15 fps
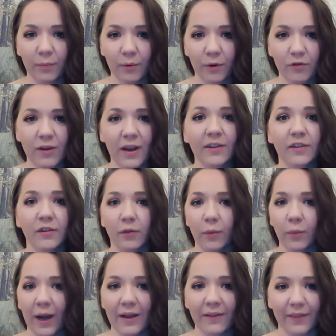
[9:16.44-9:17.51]
attractive, or
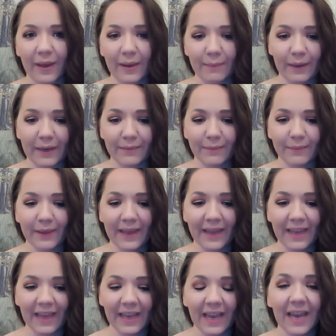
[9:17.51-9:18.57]
whatever that might
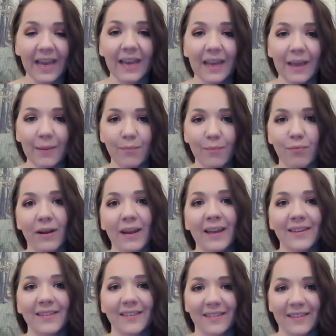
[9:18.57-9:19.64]
be, it
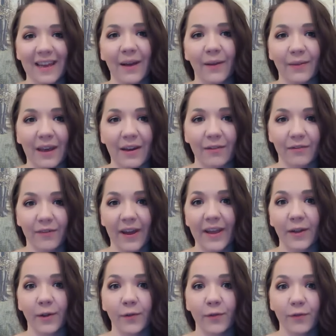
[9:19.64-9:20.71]
breaks down that
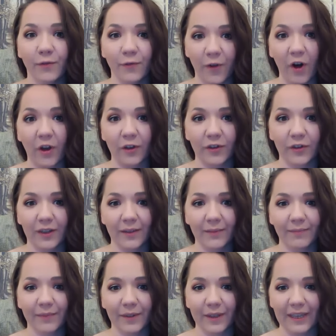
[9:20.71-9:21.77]
veil faster.
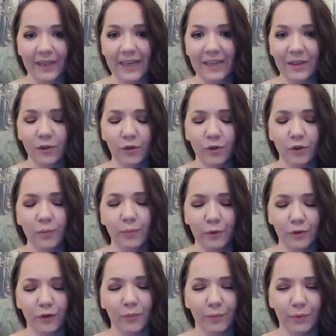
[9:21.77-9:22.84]
Okay, super,
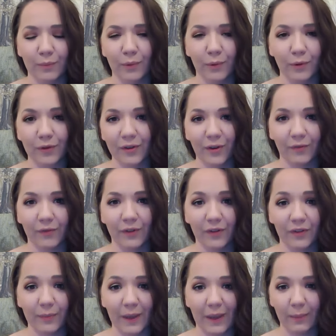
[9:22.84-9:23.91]
super important
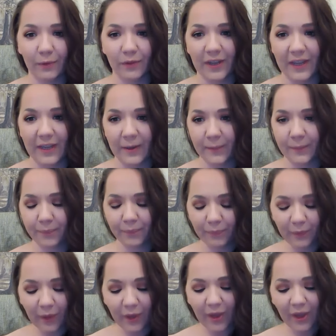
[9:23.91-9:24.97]
to be able to heal.
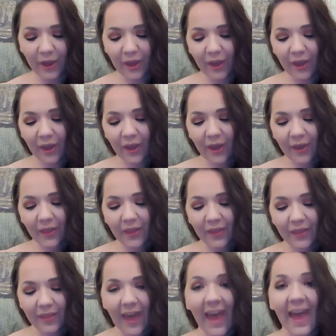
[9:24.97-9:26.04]

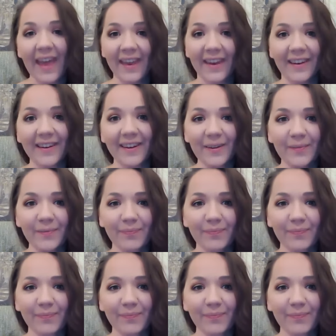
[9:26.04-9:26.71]
Then